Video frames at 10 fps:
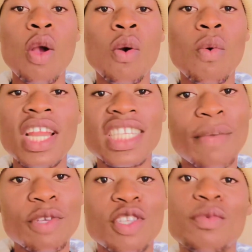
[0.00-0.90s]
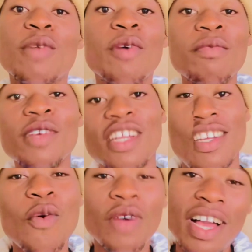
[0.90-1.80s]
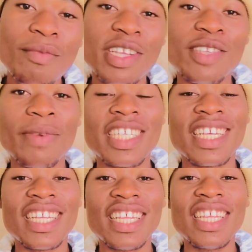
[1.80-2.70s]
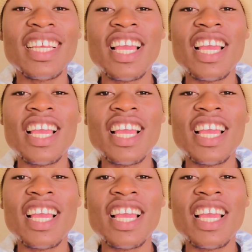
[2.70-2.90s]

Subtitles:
What is up, YouTube? It's your boy Mbuyelo Craig. Welcome back to my channel.